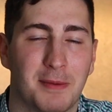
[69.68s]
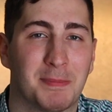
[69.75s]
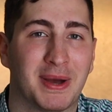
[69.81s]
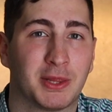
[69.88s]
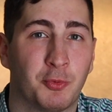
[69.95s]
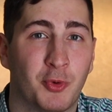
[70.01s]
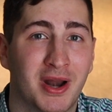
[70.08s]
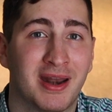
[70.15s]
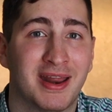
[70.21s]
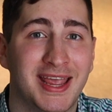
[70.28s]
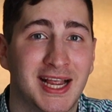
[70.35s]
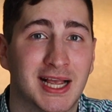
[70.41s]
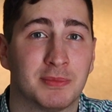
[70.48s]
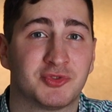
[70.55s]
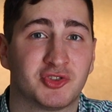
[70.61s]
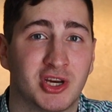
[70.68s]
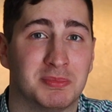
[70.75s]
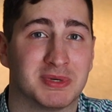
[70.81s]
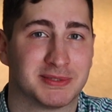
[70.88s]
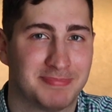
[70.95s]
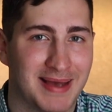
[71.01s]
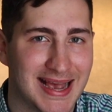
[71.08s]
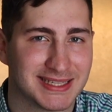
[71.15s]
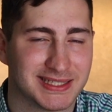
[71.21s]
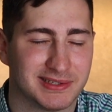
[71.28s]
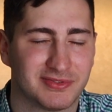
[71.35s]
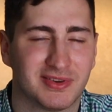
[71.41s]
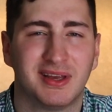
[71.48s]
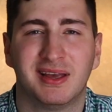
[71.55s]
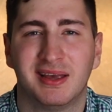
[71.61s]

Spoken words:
But when an income stream is passive,